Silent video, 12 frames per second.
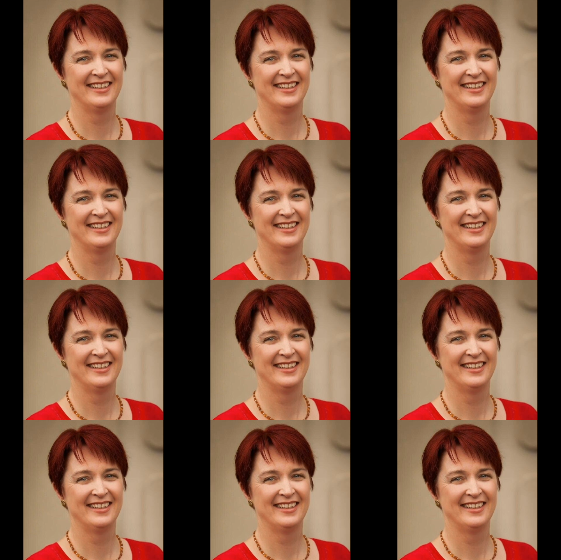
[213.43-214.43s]

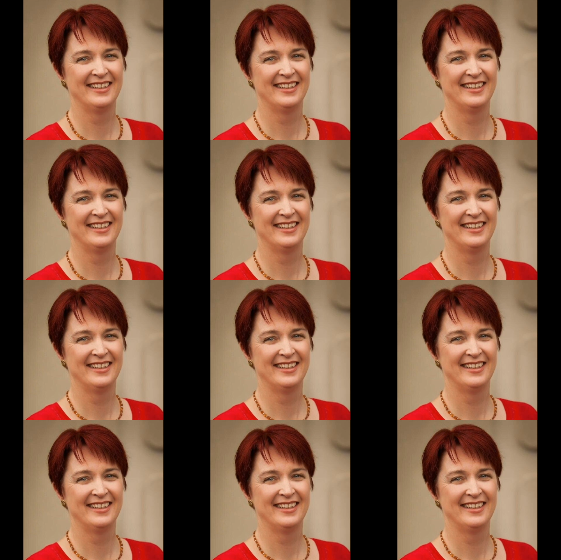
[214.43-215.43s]

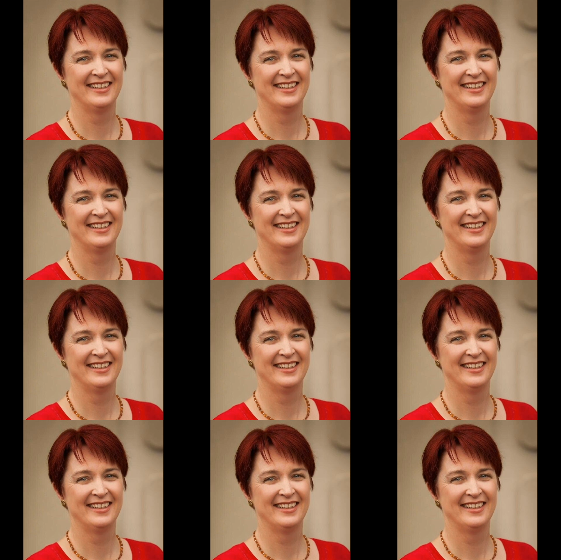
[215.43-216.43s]

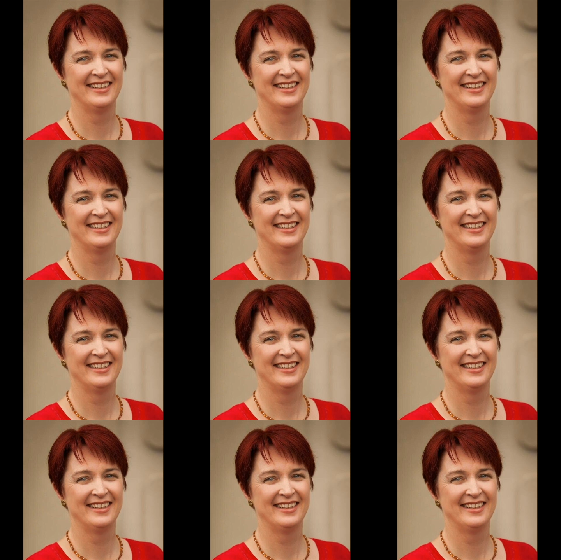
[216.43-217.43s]

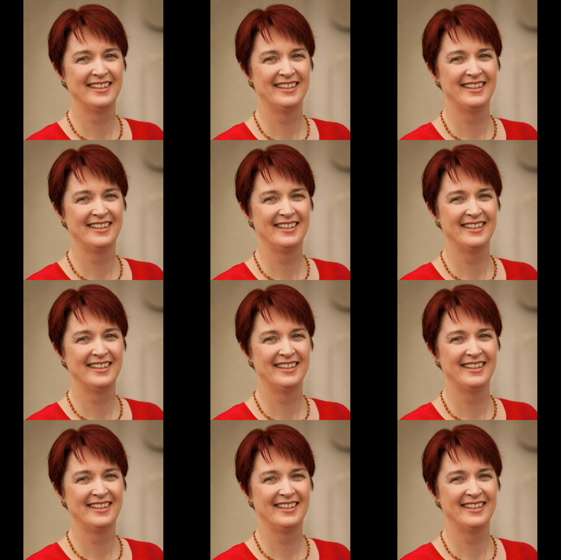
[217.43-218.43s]

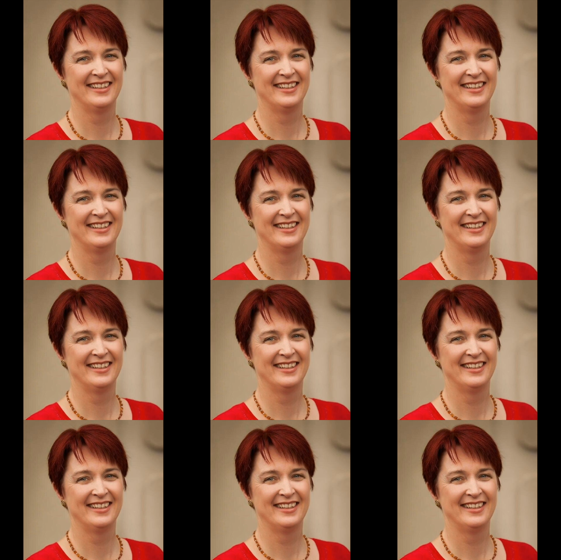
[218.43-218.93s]
The face doesn't move, so there is nothing to read.